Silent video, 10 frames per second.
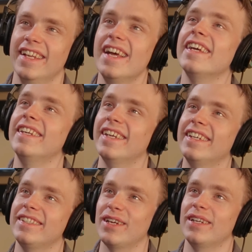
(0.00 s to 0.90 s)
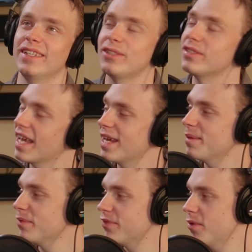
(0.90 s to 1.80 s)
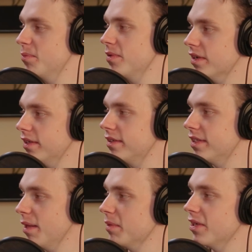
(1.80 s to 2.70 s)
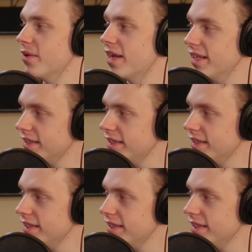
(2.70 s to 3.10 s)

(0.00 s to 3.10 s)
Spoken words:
Yeah, just hand him a phone book and tell him to go at it.